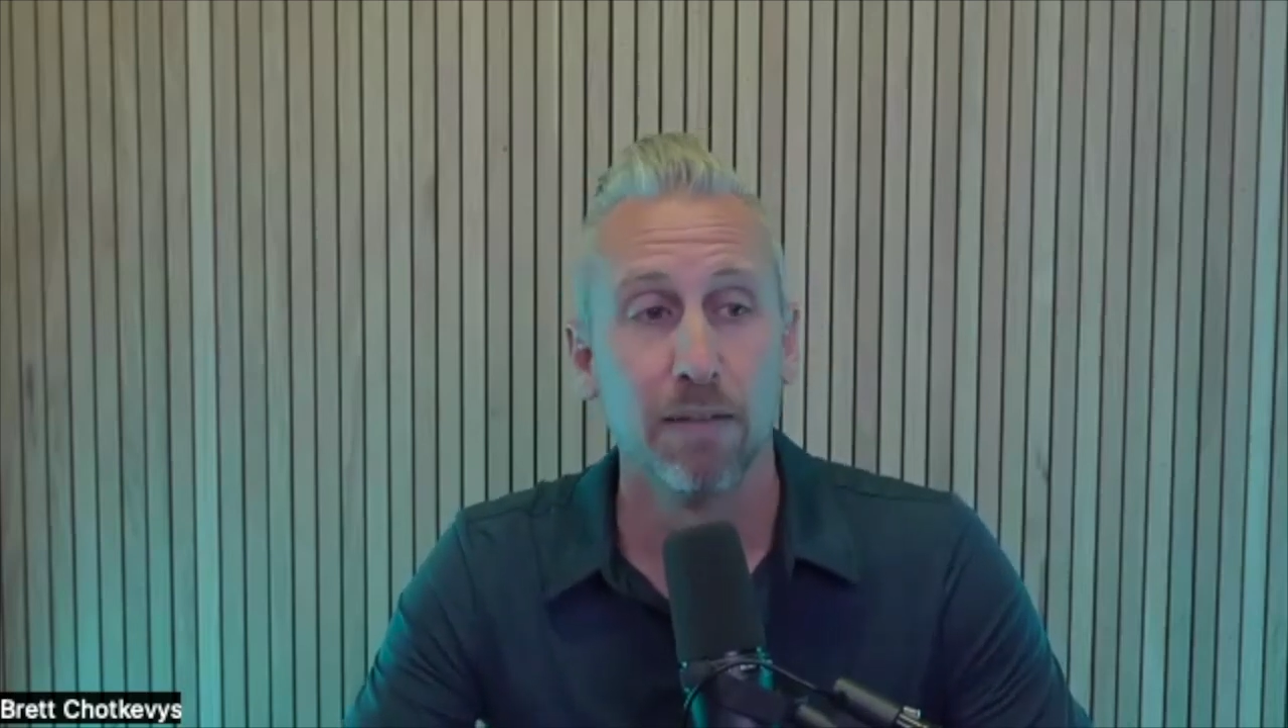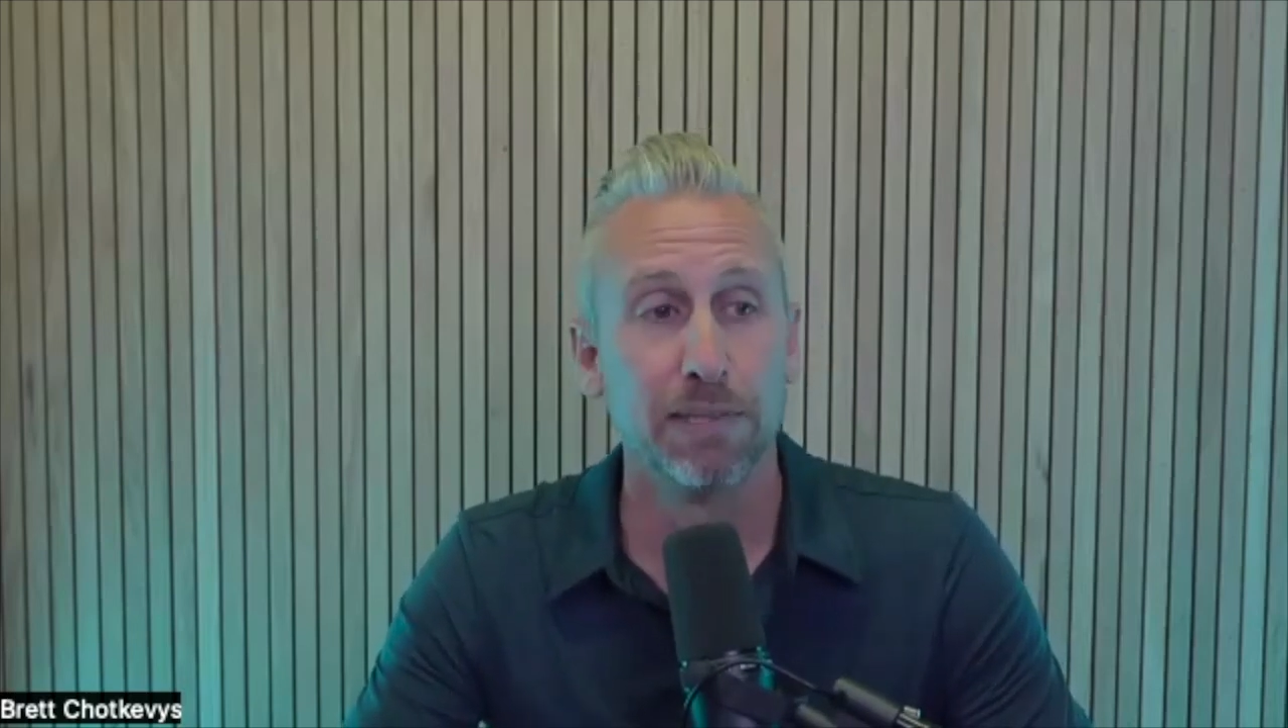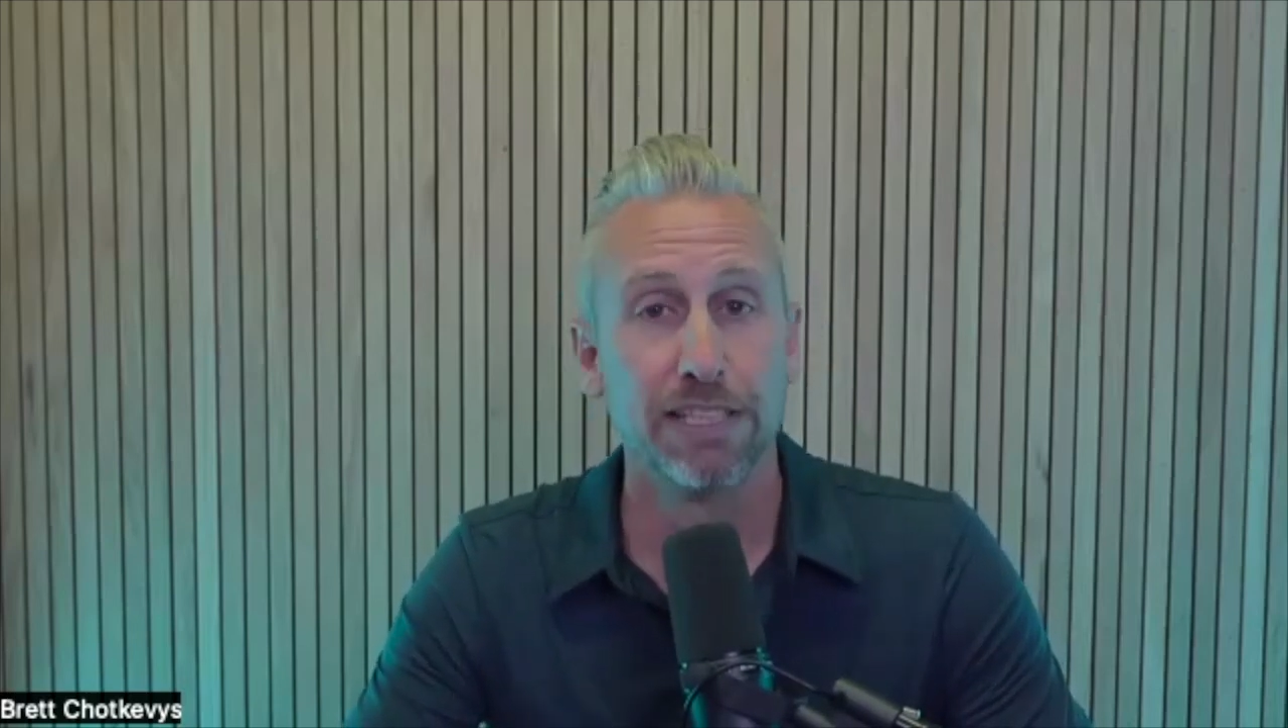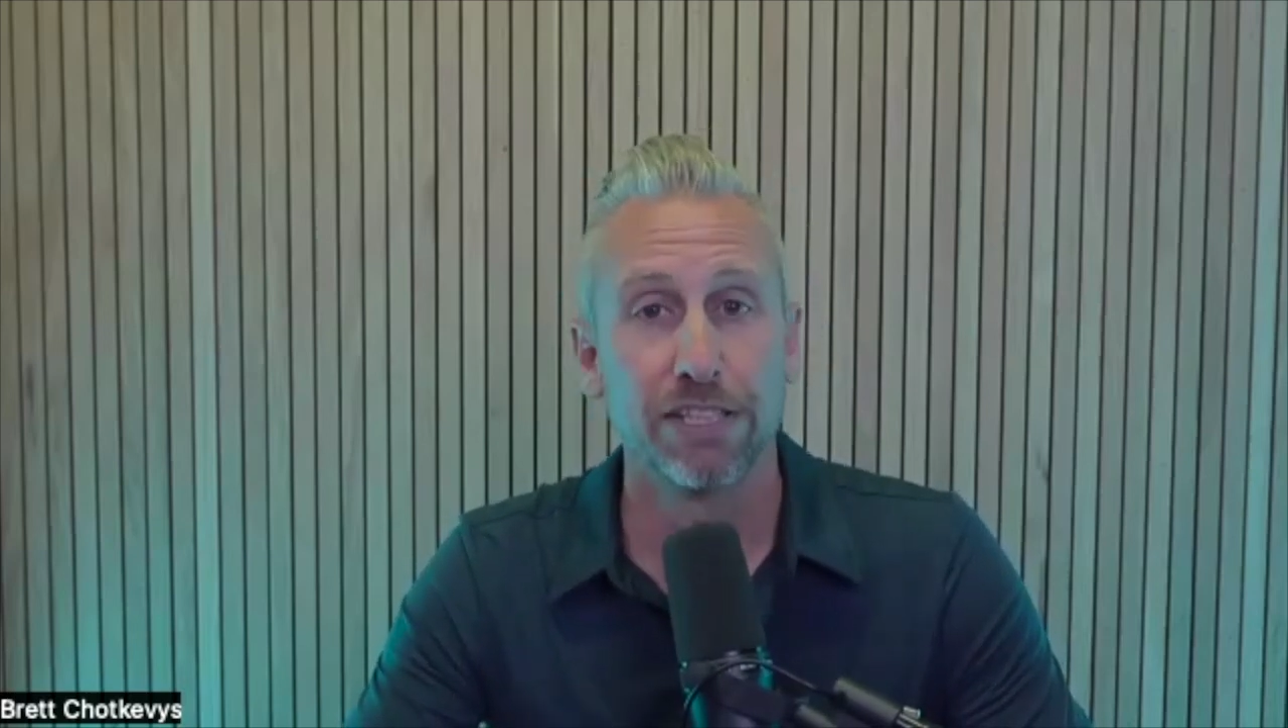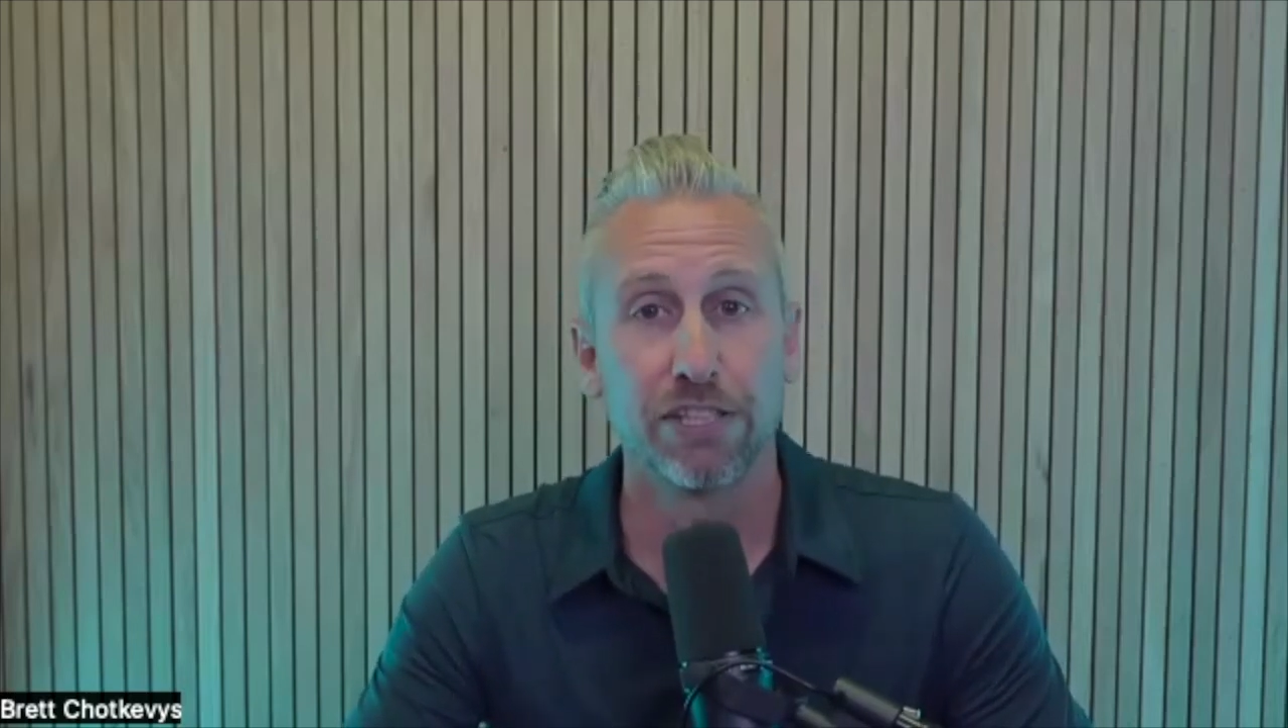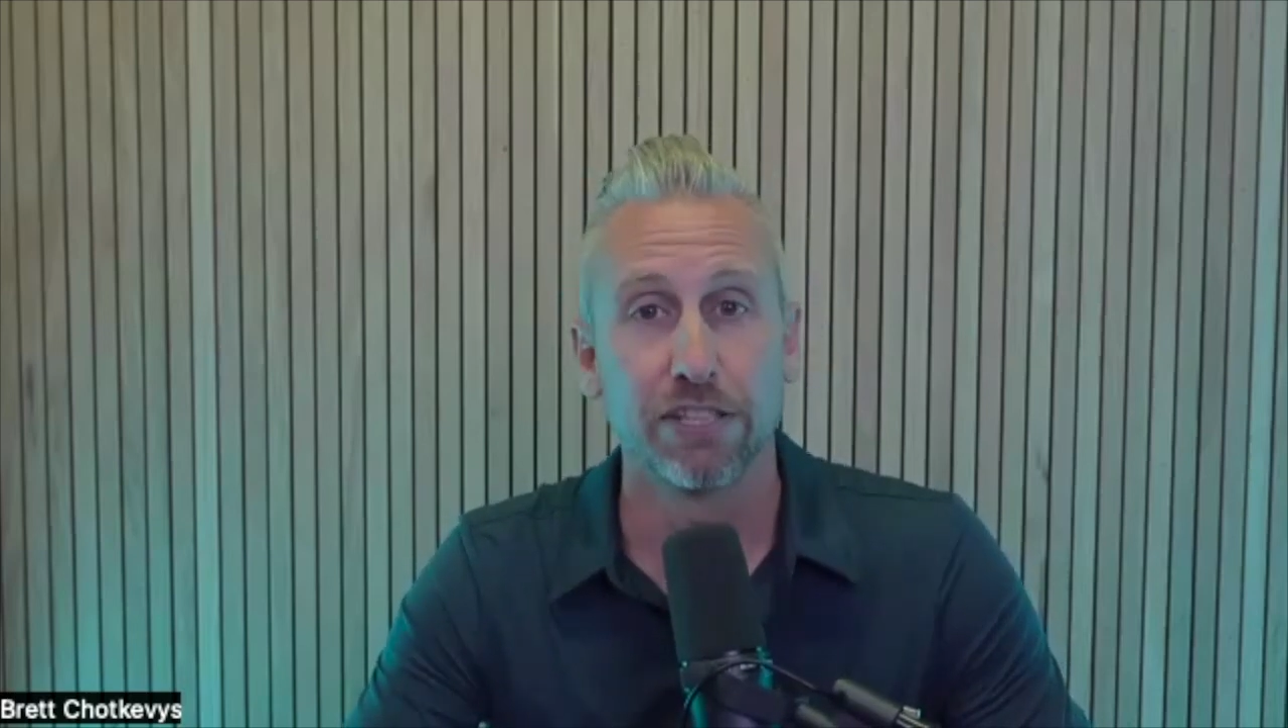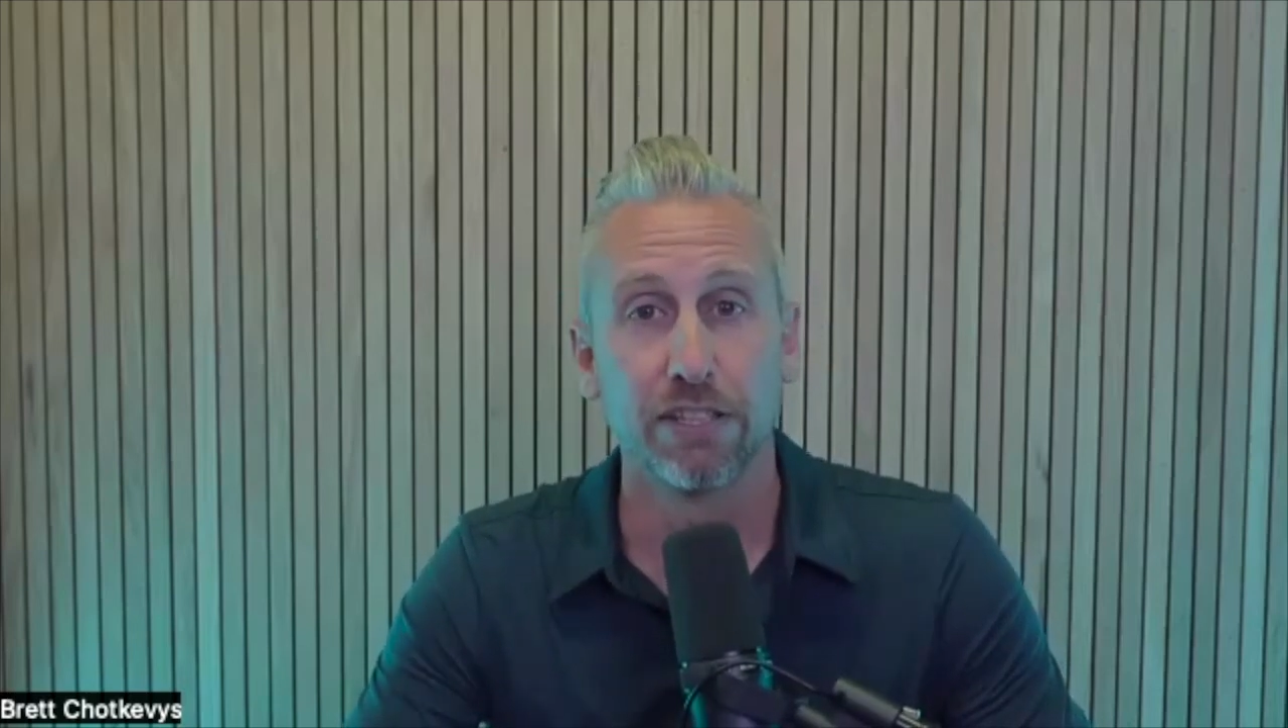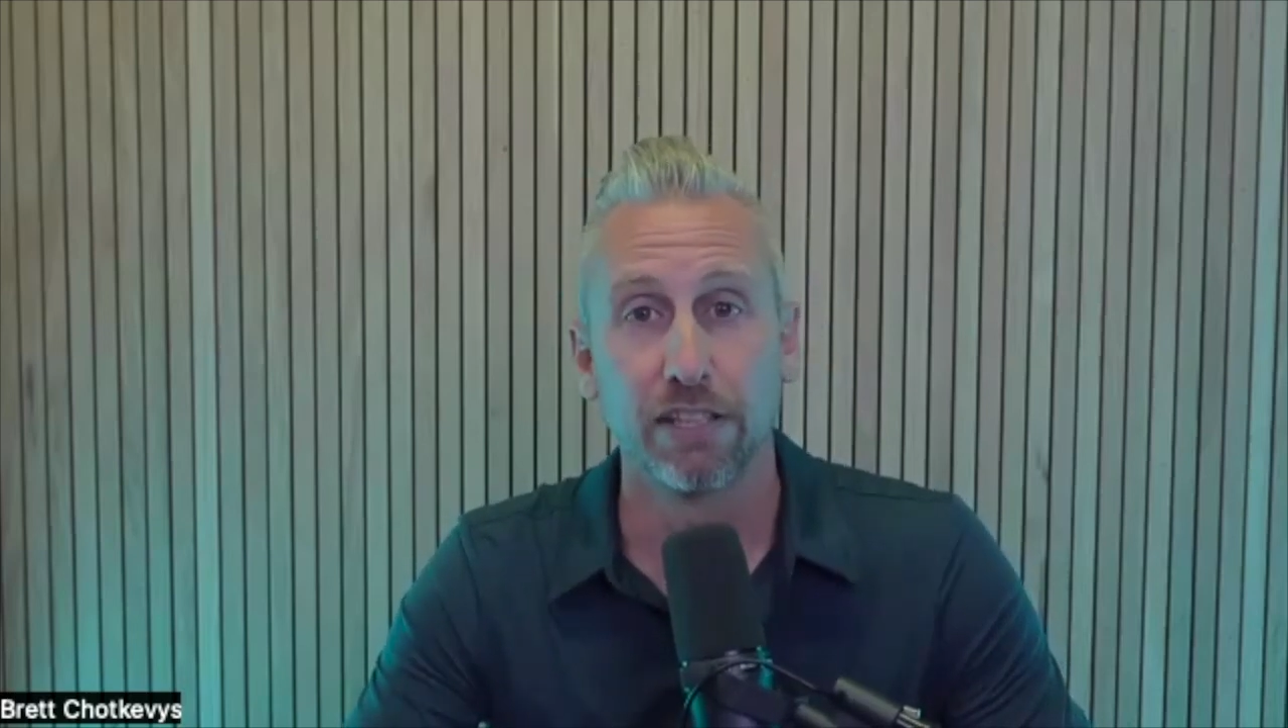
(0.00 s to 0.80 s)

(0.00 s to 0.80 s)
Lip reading: position